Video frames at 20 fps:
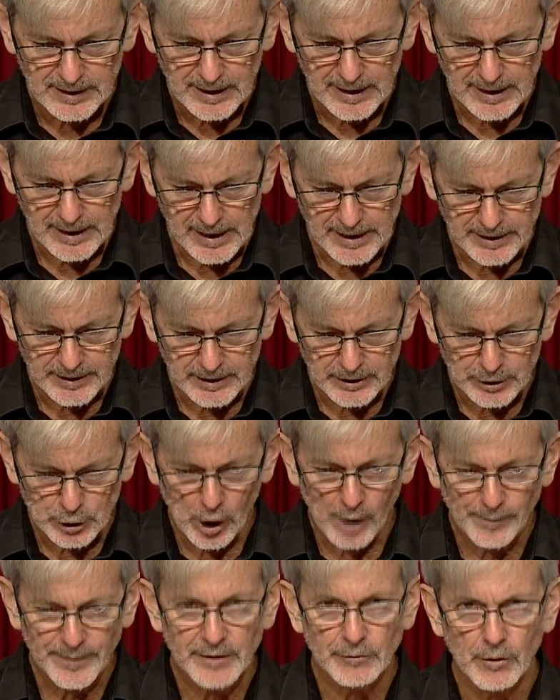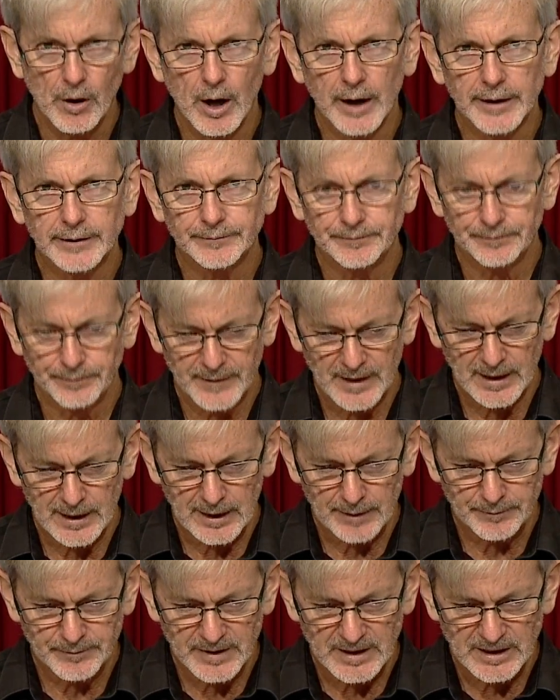And copyright
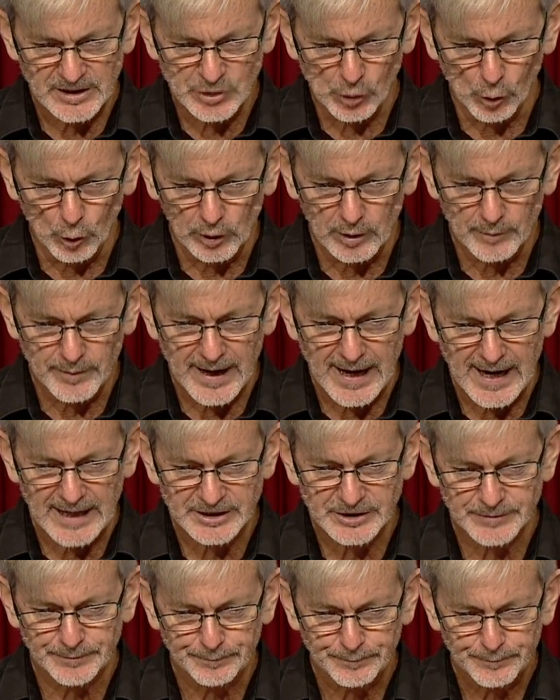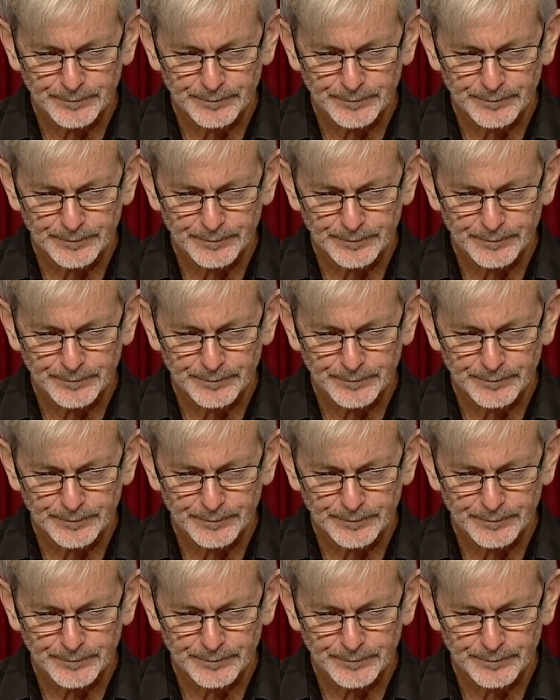is all about